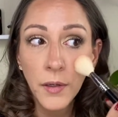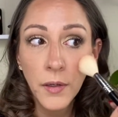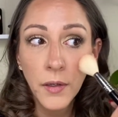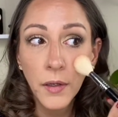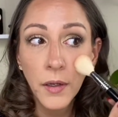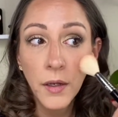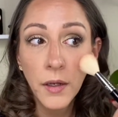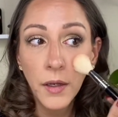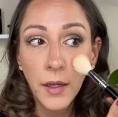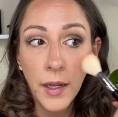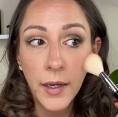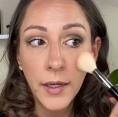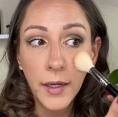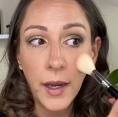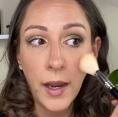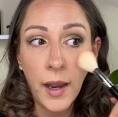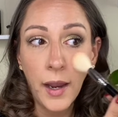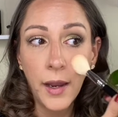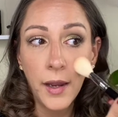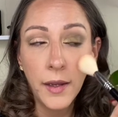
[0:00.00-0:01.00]
like
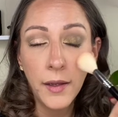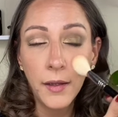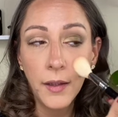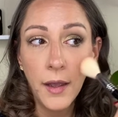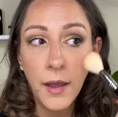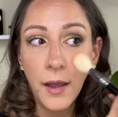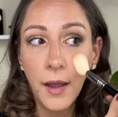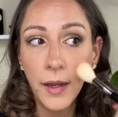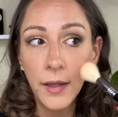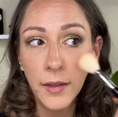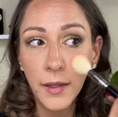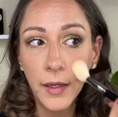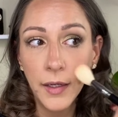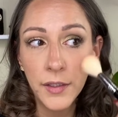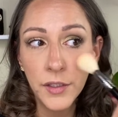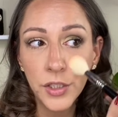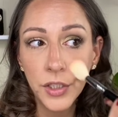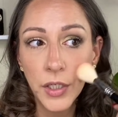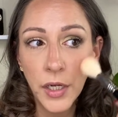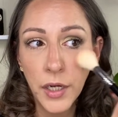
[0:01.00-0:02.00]
a highlight
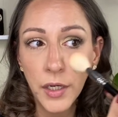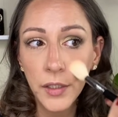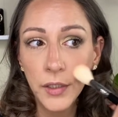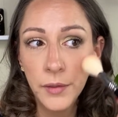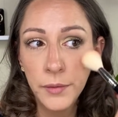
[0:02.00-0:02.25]
shade.